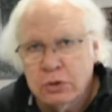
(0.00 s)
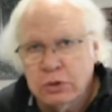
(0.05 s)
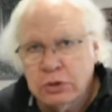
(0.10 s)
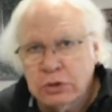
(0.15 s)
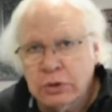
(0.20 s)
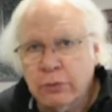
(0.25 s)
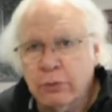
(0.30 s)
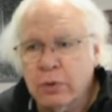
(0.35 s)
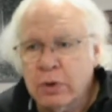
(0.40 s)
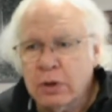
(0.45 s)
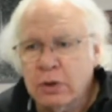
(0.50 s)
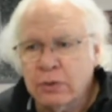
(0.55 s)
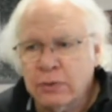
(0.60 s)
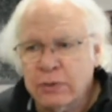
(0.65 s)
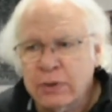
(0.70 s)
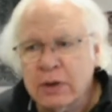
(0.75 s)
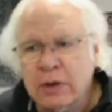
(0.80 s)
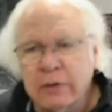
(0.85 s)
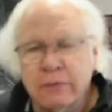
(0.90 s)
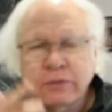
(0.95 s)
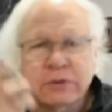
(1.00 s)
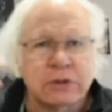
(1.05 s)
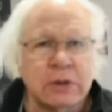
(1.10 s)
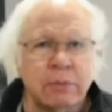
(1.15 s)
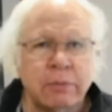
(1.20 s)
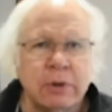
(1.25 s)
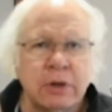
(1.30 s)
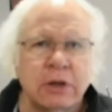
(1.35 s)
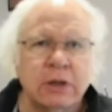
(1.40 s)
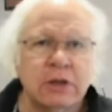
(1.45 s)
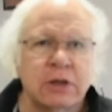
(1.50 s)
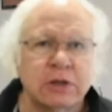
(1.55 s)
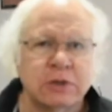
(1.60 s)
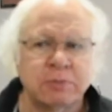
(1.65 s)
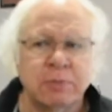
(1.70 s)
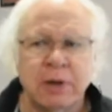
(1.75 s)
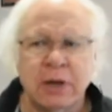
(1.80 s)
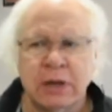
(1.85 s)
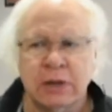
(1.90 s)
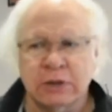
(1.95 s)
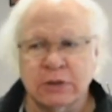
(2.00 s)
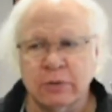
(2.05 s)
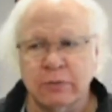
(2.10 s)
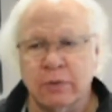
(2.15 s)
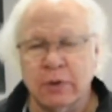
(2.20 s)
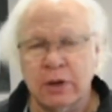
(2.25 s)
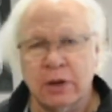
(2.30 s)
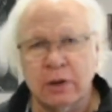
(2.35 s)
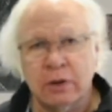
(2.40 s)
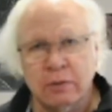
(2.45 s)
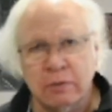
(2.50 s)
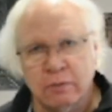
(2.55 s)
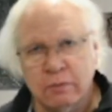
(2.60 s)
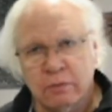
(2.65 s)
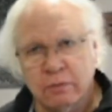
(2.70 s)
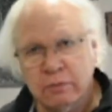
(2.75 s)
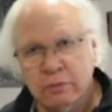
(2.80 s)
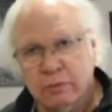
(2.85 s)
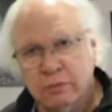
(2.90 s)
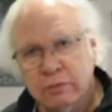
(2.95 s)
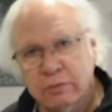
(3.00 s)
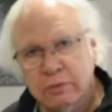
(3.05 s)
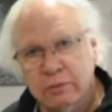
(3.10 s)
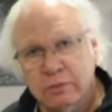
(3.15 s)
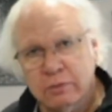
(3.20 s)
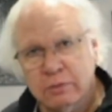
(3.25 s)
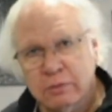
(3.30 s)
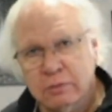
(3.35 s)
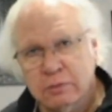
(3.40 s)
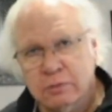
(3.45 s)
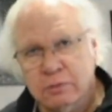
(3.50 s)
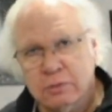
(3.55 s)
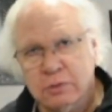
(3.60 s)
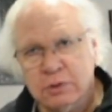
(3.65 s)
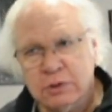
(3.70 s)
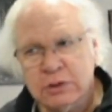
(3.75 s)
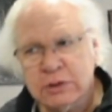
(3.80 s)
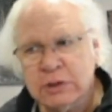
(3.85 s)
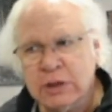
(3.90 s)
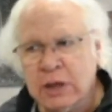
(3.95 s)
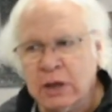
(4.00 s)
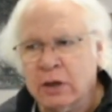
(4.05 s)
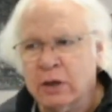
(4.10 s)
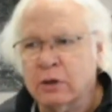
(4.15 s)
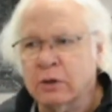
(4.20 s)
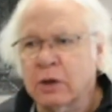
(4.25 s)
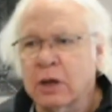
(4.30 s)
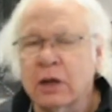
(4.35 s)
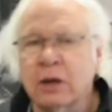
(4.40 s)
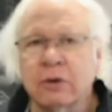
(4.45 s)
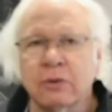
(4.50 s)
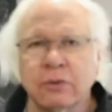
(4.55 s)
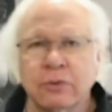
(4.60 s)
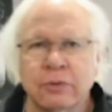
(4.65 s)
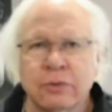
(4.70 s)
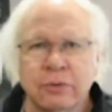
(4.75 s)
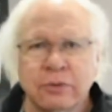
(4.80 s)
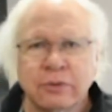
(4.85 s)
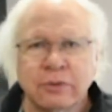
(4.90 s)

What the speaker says: So when you think of somebody that's passed away, say hello.